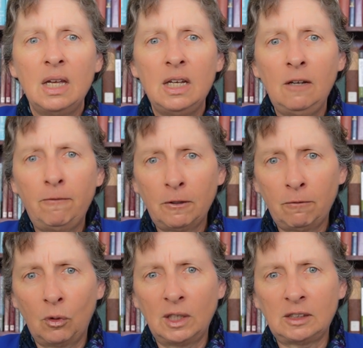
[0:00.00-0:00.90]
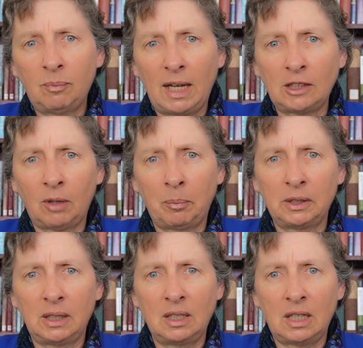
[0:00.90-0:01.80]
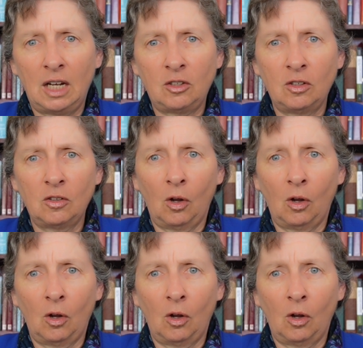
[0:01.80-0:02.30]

If the voice makes representations